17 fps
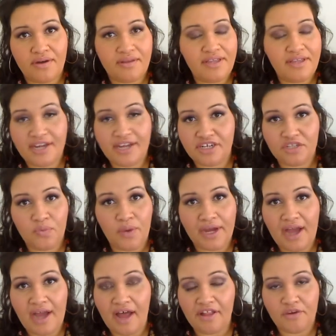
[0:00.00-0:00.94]
just
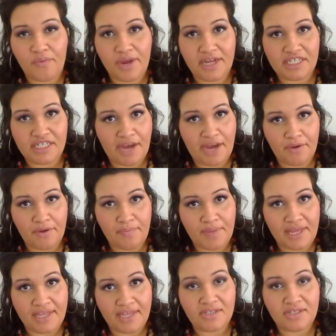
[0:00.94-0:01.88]
what color range I would
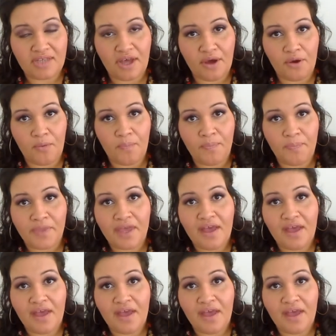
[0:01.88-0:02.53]
be. So